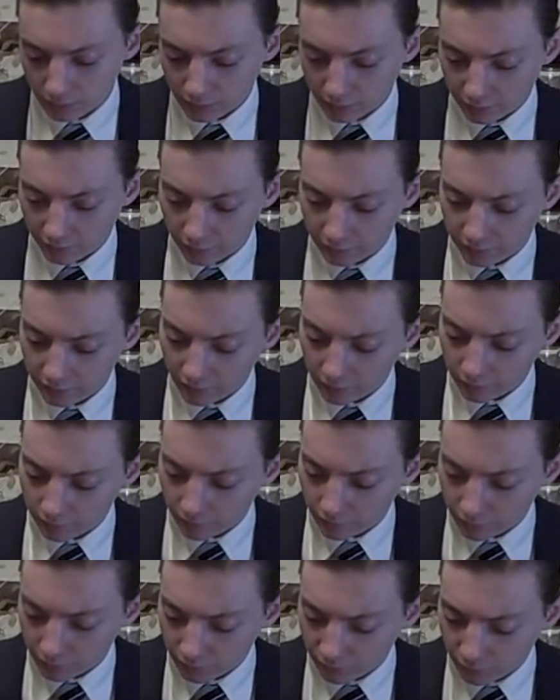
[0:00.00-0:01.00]
so today's
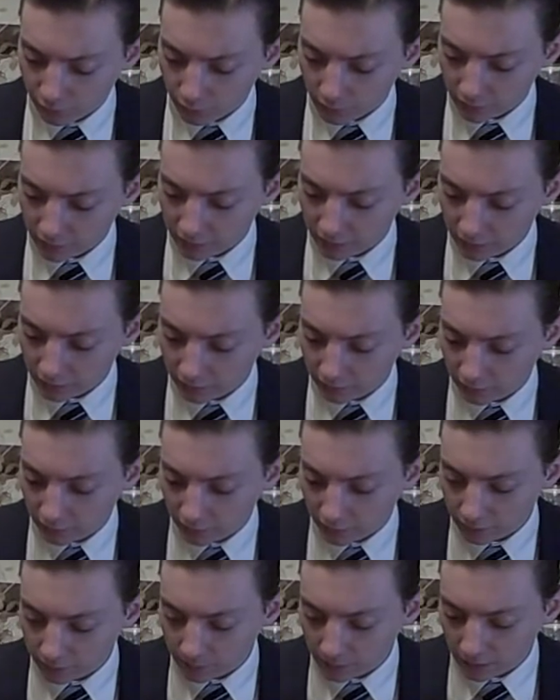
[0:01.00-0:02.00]
review is for
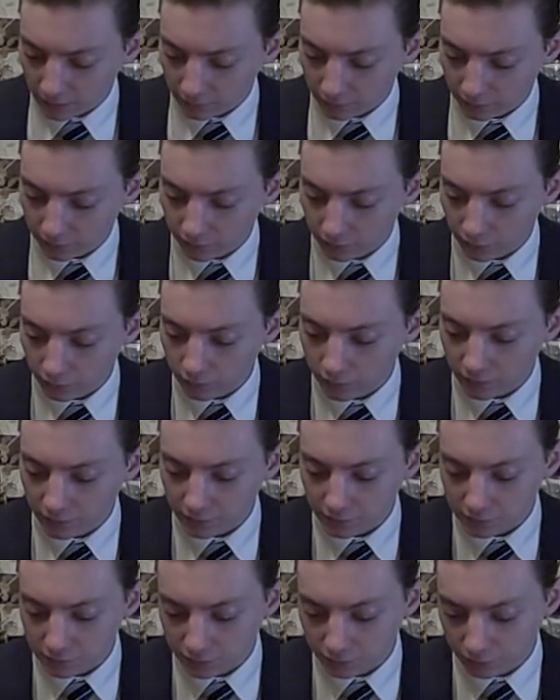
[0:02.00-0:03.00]
Kickstart Mountain Dew, an
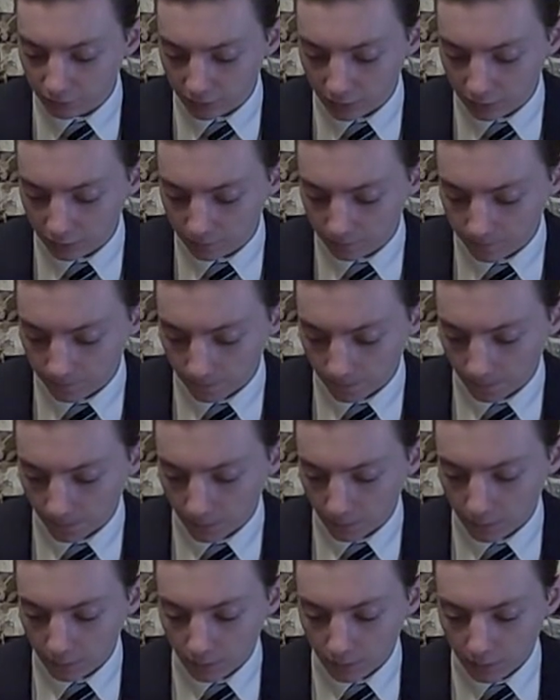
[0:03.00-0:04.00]
energy drink.
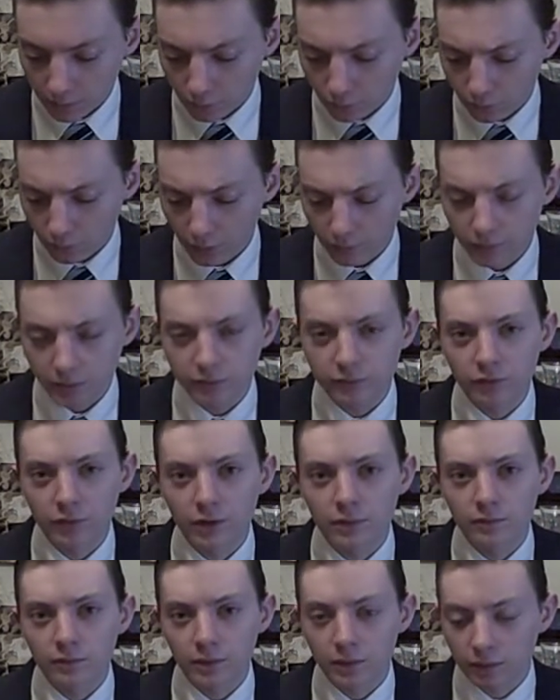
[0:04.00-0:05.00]
We already
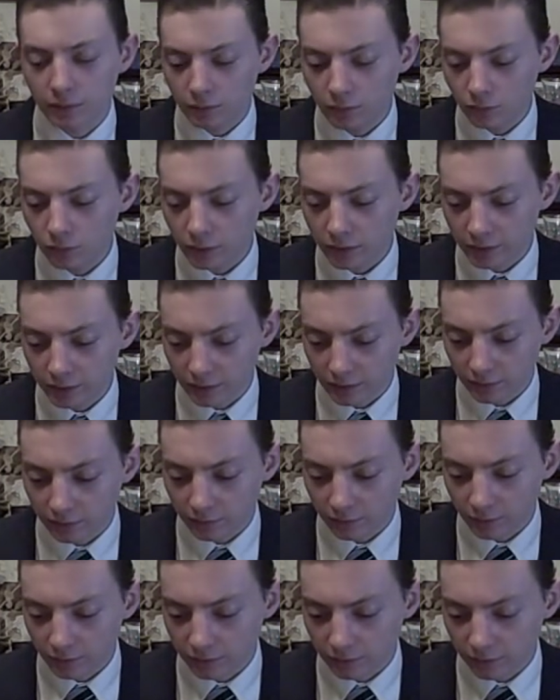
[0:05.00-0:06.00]
tried one of the newer
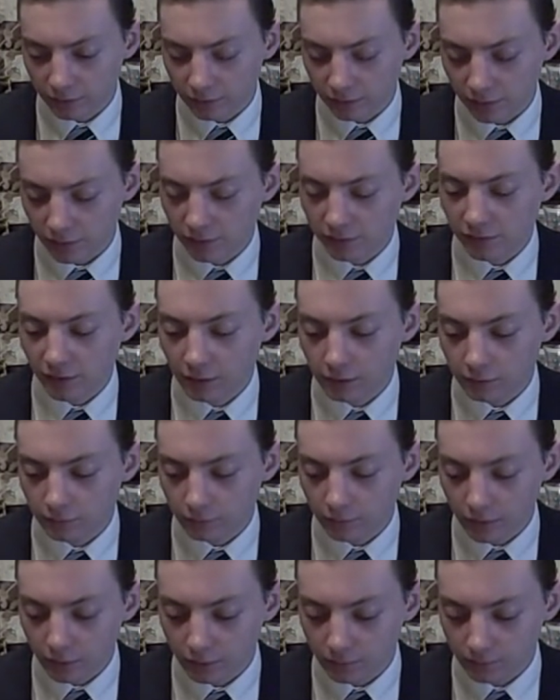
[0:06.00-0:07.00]
Kickstarts, and this is the second
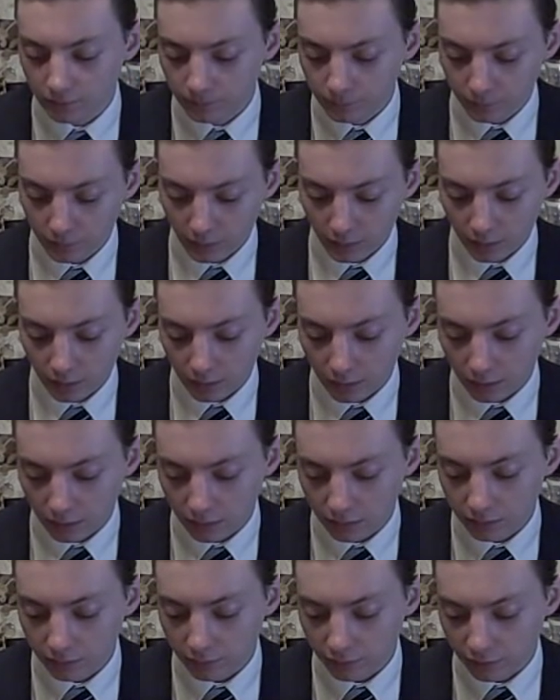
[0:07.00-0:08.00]
one uh,
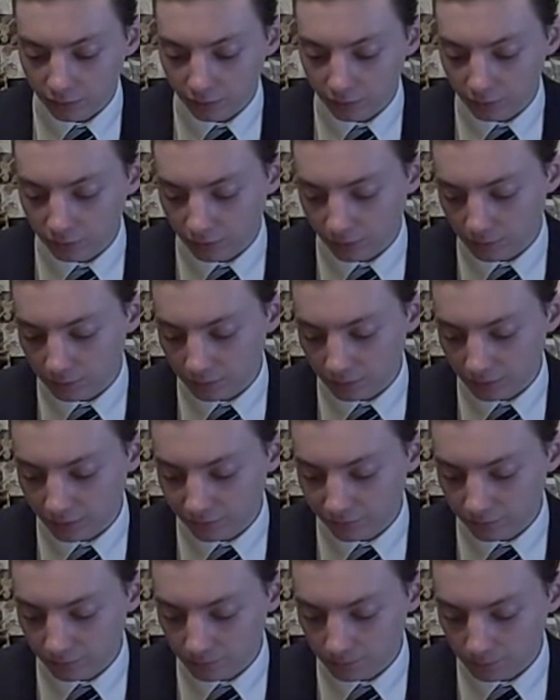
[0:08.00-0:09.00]
in their series, I
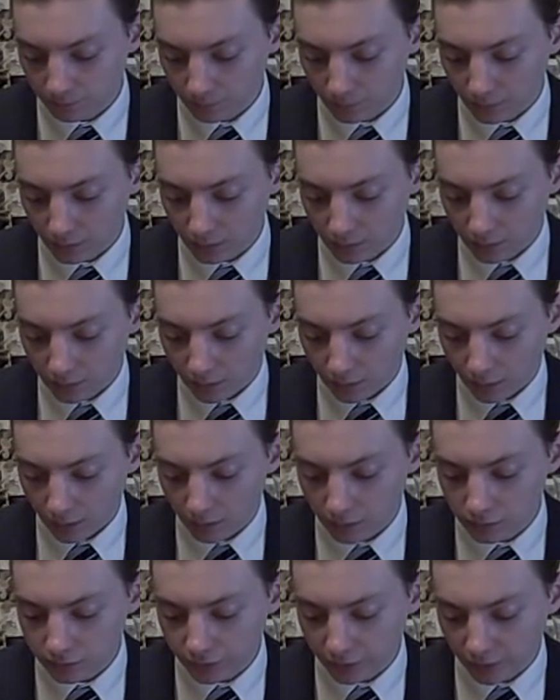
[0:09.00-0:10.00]
believe.
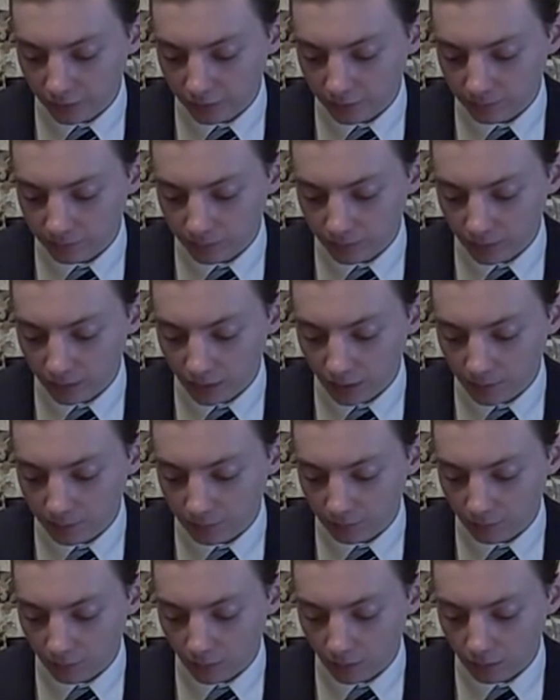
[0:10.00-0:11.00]
Energizing
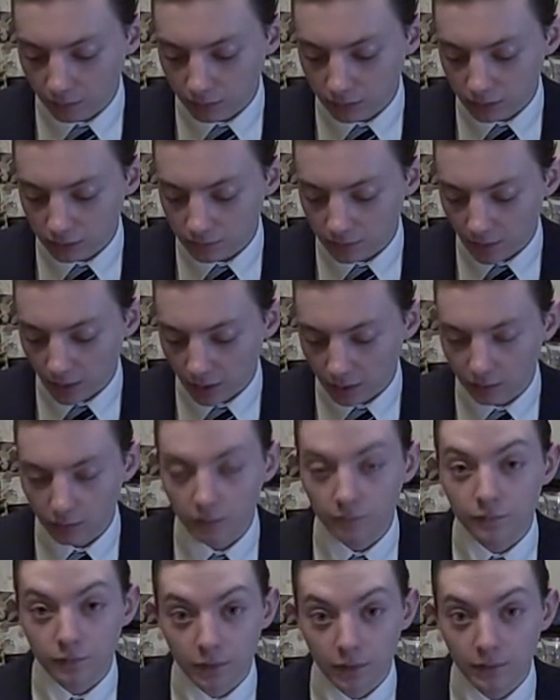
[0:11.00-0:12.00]
pineapple orange
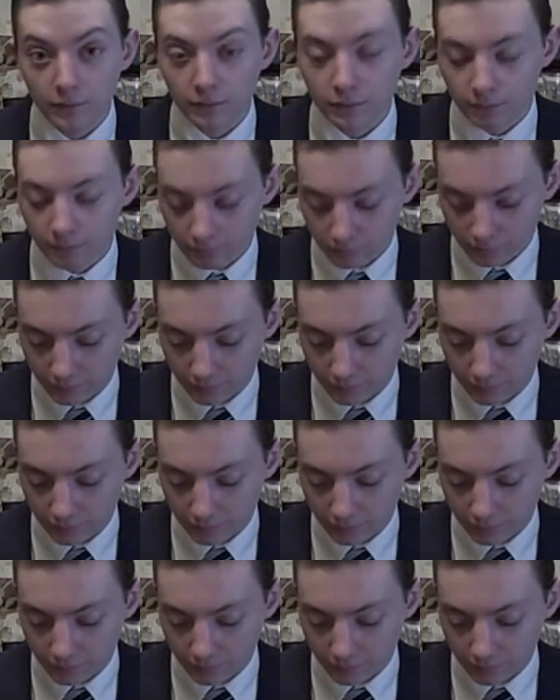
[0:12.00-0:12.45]
mango flavor.